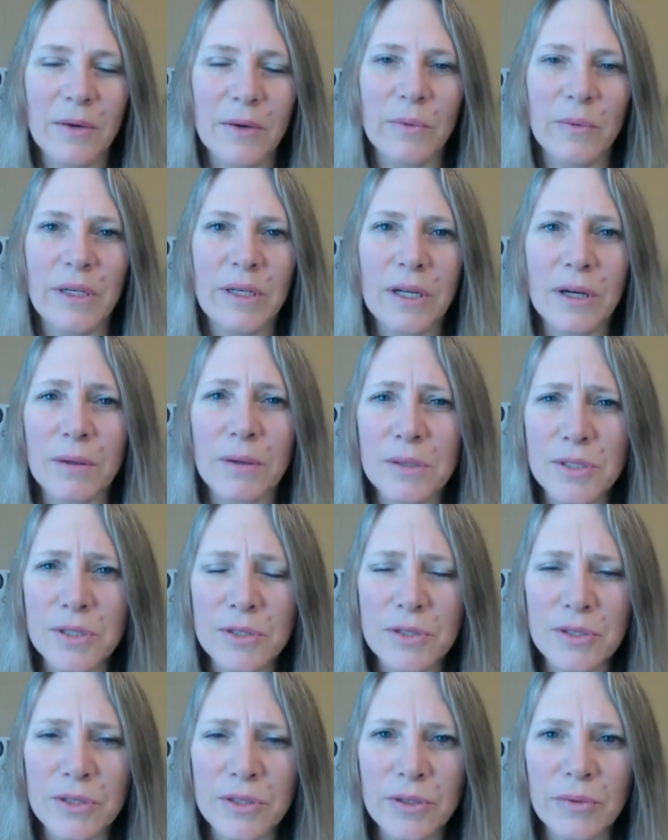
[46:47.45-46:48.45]
We know it's
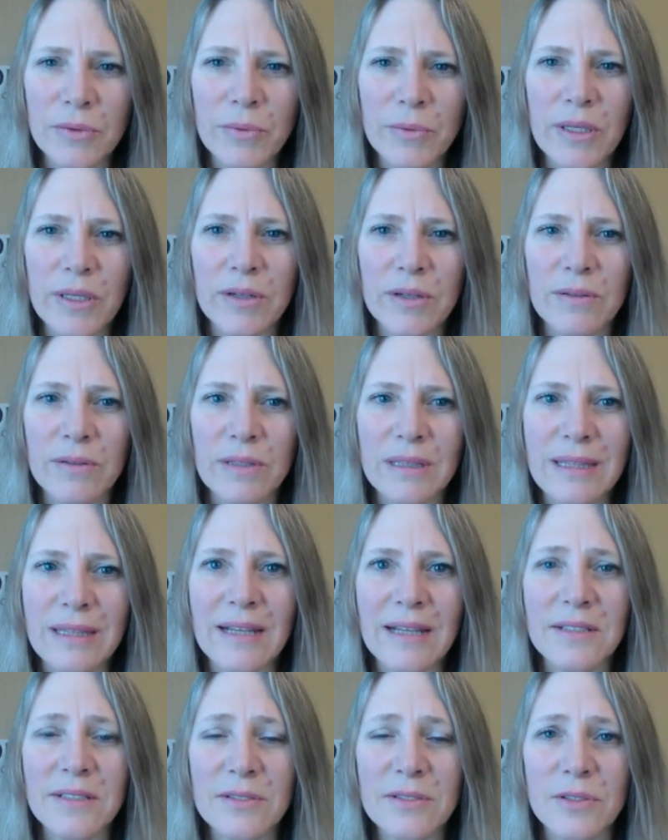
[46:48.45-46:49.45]
true. We know that
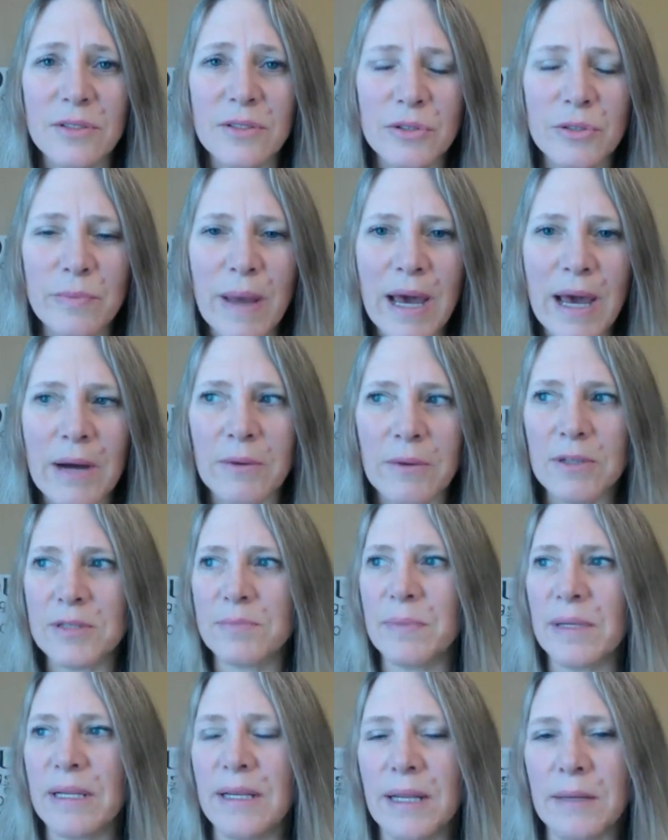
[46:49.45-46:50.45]
that's the true power
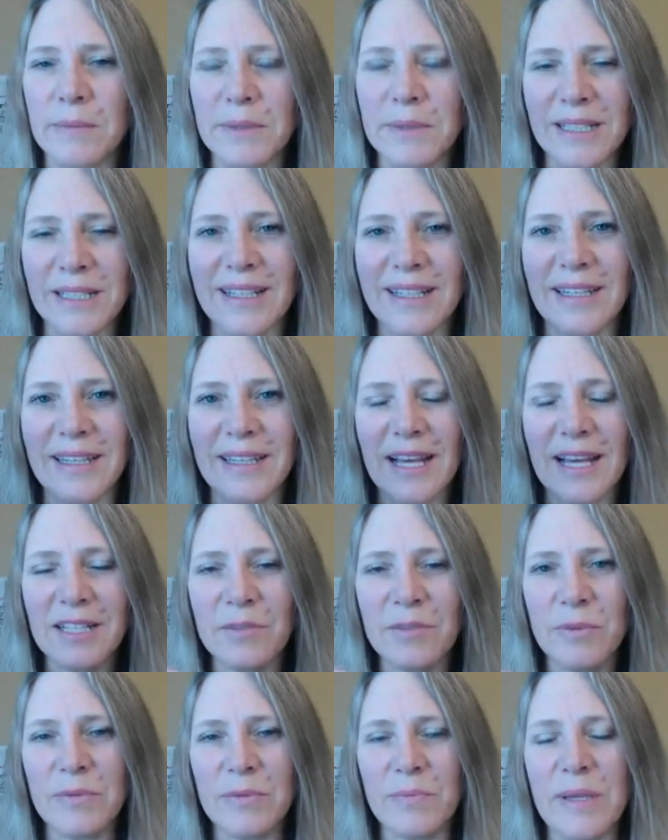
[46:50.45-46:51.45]
of being able to
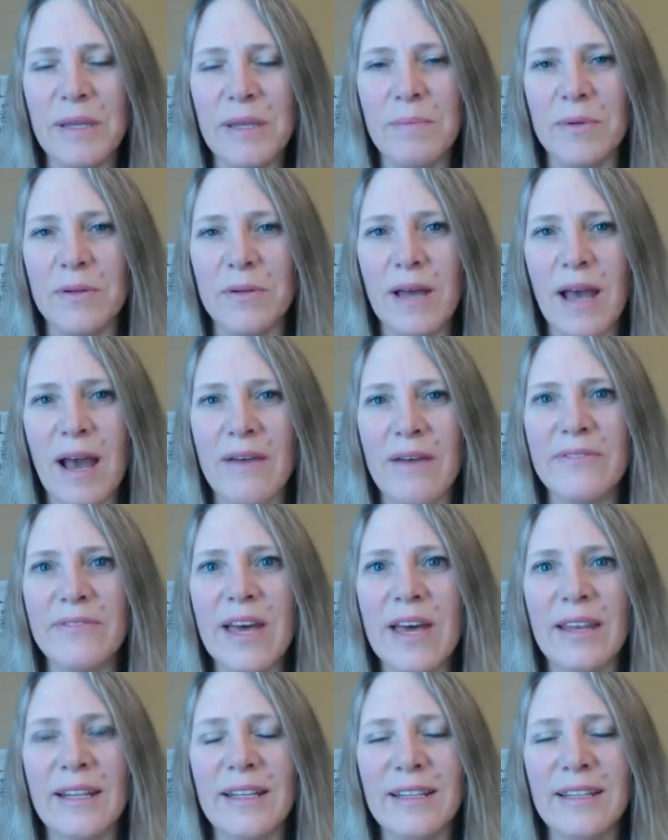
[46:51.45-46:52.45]
connect with people, have
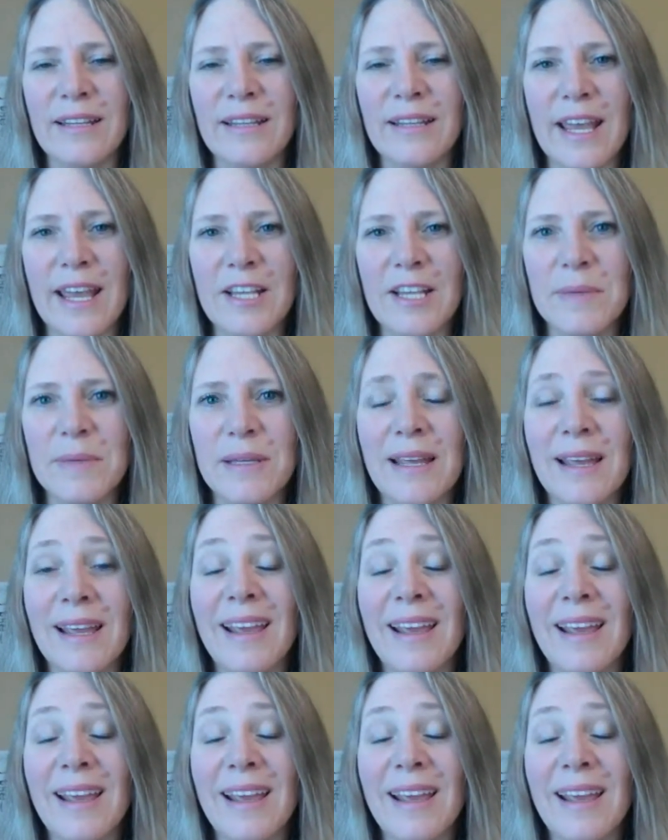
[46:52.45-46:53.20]
that engagement,